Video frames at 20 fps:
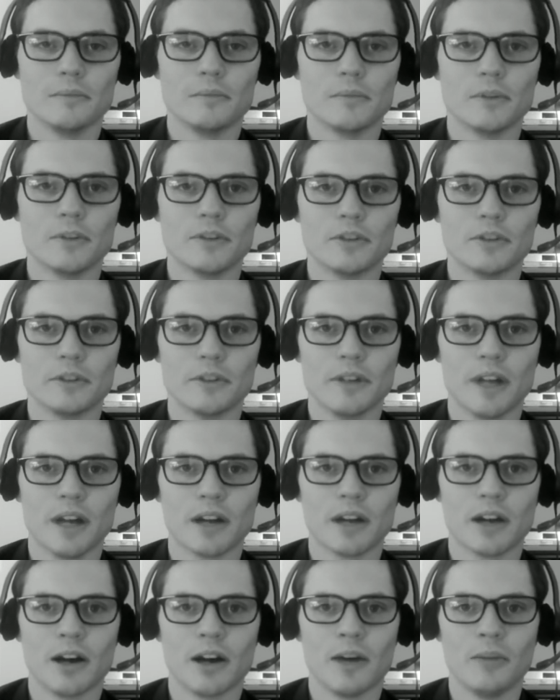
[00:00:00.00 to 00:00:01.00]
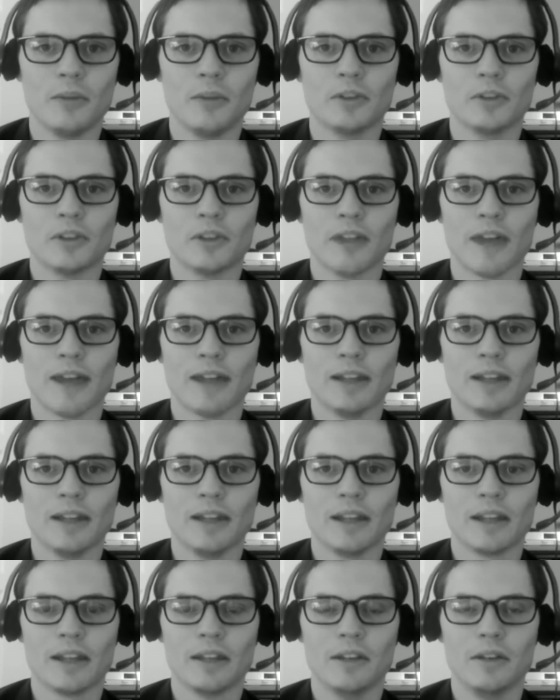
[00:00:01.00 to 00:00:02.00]
Pursuitery.com using that
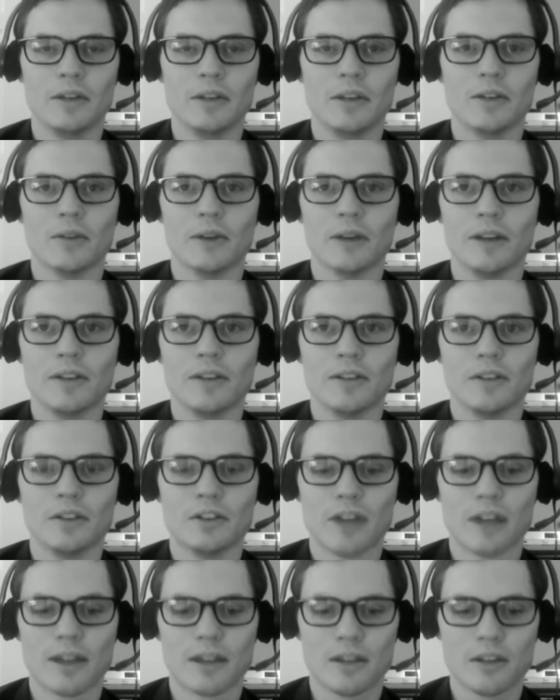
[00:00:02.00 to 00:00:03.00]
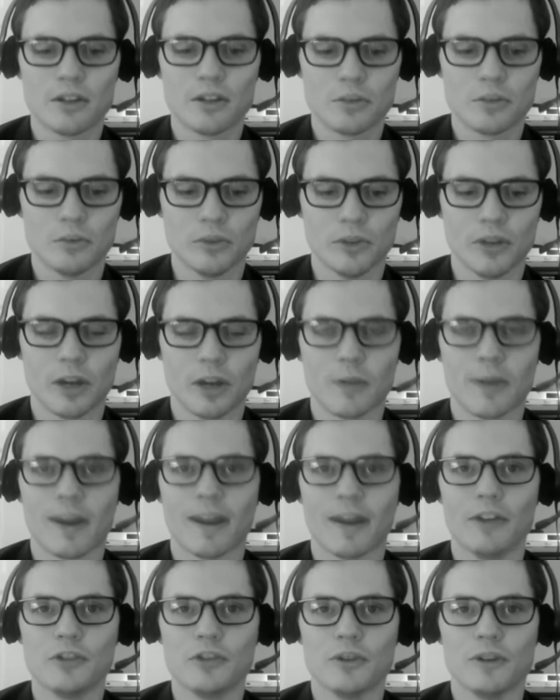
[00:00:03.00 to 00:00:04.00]
link, and you get right into the challenge. We'll talk about
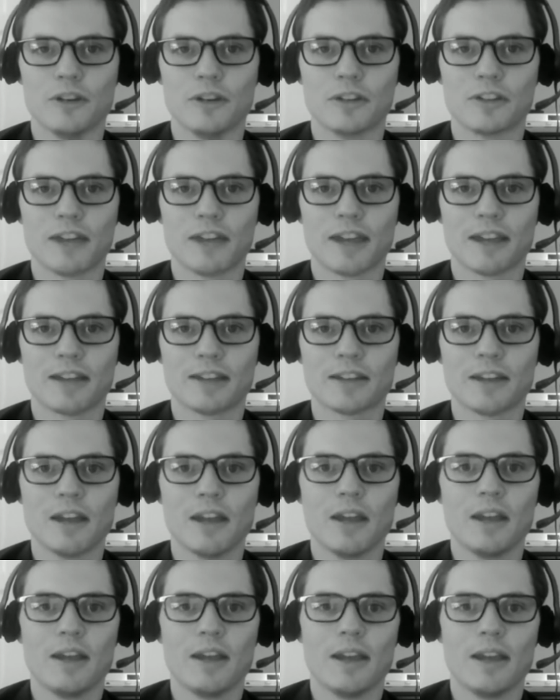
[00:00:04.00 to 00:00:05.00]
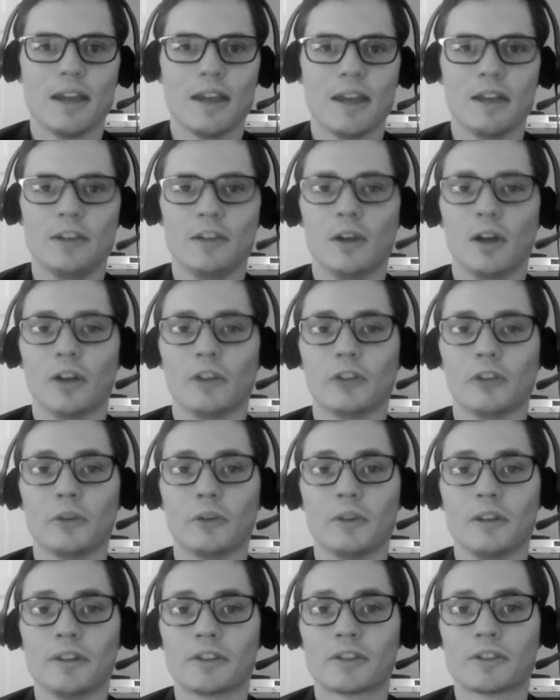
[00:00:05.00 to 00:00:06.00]
how to join in a second. And you'll also
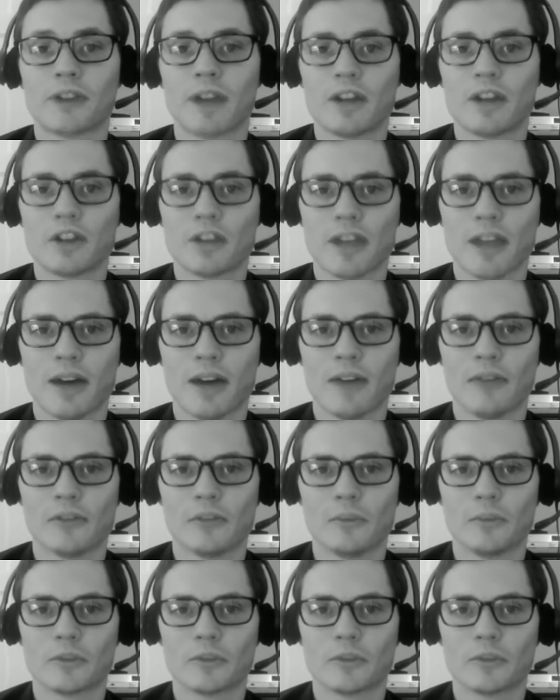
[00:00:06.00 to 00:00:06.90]
need a Scratch account from